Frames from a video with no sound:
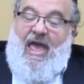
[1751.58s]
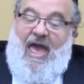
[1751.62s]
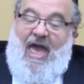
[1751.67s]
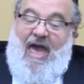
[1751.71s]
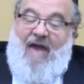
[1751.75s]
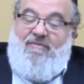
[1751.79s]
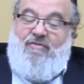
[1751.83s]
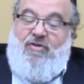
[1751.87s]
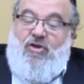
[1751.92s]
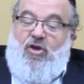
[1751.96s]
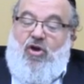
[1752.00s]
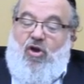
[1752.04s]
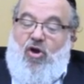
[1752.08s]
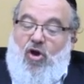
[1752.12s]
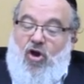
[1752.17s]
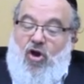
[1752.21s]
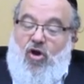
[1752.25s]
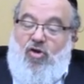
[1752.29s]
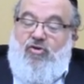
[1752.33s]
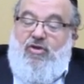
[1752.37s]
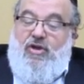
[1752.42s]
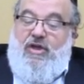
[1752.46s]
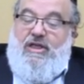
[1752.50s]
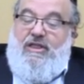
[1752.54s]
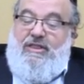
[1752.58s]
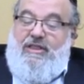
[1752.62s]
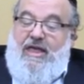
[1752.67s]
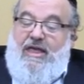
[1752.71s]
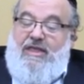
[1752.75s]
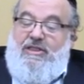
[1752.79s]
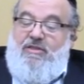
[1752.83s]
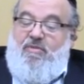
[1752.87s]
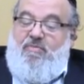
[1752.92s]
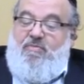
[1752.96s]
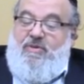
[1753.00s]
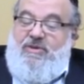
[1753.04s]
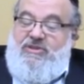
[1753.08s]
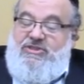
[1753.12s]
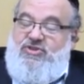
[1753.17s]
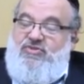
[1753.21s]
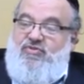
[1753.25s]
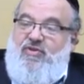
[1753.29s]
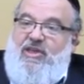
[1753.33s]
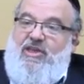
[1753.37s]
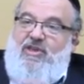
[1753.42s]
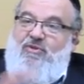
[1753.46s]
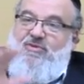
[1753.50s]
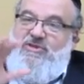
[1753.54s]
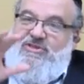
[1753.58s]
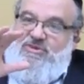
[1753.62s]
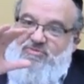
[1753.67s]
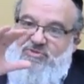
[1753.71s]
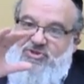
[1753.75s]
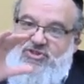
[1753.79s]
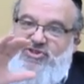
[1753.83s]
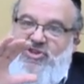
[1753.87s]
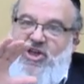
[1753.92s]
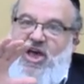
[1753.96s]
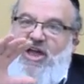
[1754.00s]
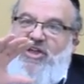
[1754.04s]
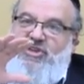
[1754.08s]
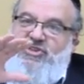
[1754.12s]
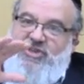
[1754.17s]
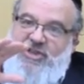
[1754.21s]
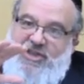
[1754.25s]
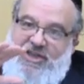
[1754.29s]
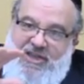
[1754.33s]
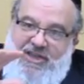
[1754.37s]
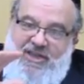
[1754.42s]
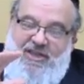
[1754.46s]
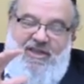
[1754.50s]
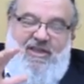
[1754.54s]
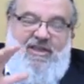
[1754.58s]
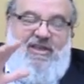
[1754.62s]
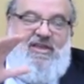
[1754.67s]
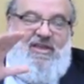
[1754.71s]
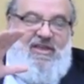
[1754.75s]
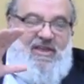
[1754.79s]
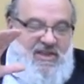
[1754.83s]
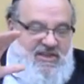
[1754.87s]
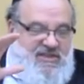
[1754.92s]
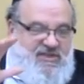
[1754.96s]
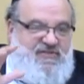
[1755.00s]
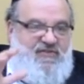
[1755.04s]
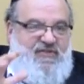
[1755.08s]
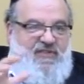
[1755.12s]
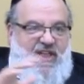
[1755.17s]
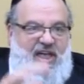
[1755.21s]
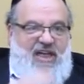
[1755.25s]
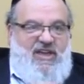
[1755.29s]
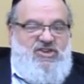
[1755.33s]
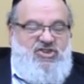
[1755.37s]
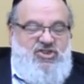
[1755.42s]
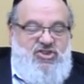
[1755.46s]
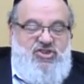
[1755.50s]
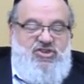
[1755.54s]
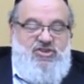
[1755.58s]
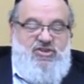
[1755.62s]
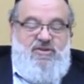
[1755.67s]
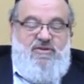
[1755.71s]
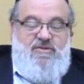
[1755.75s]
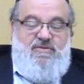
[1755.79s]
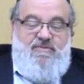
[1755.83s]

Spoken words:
Having ka'orach lebisra, he was massaging his flesh.